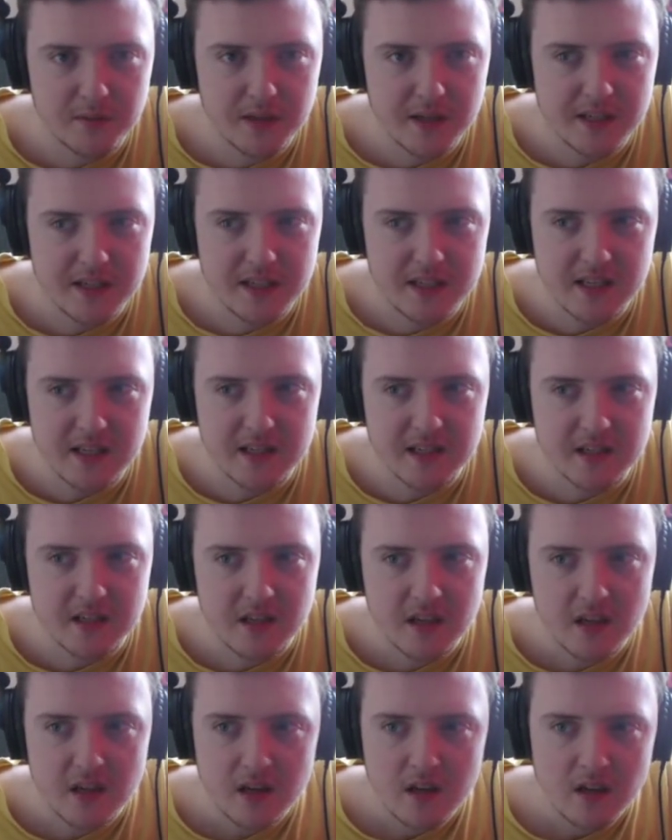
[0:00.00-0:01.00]
PCs,
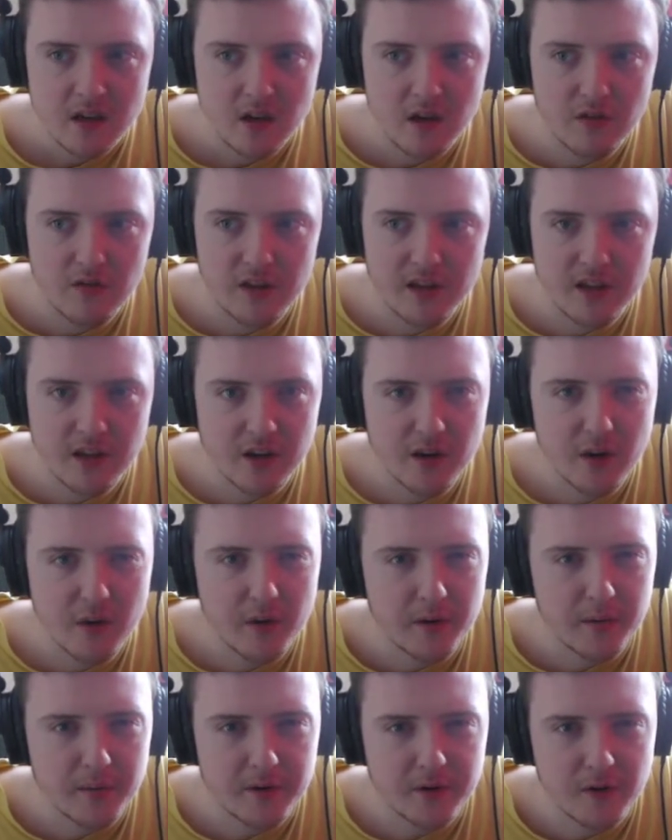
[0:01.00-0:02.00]
you're not really going to know
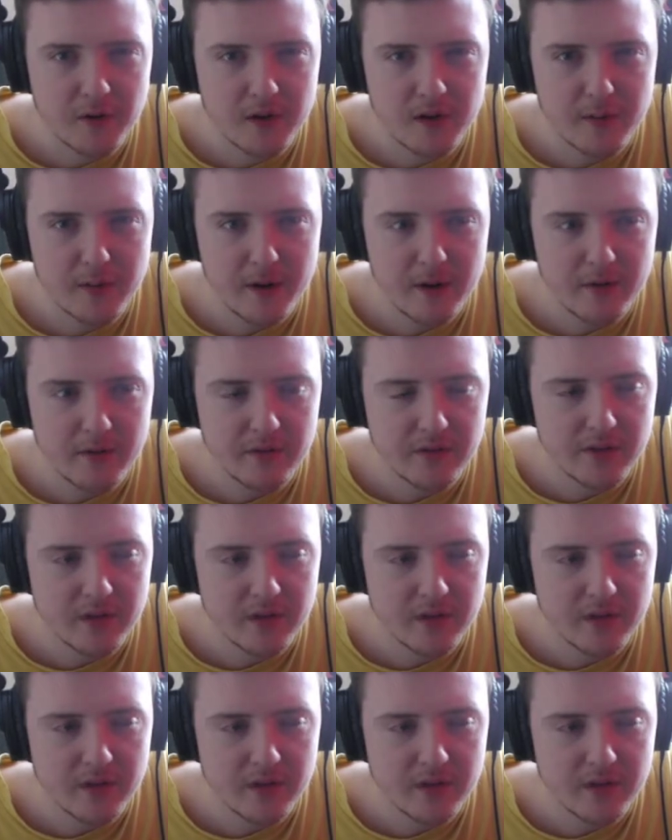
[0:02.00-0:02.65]
what I'm talking about.